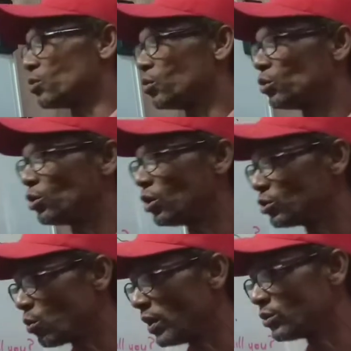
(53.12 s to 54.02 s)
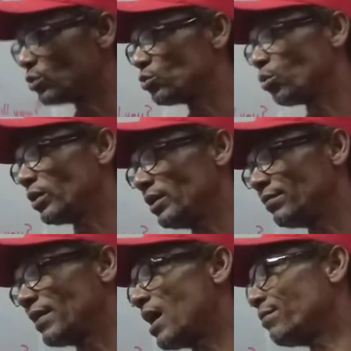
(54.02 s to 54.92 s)
who don't want to
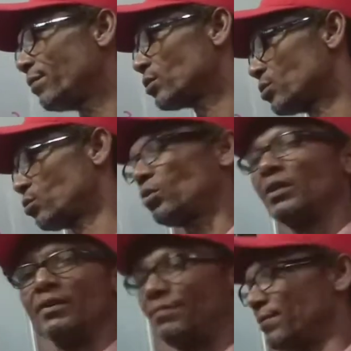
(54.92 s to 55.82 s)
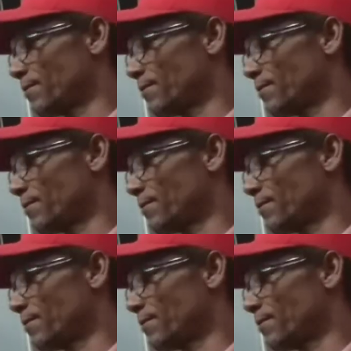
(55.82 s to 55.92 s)
leave are forced to leave.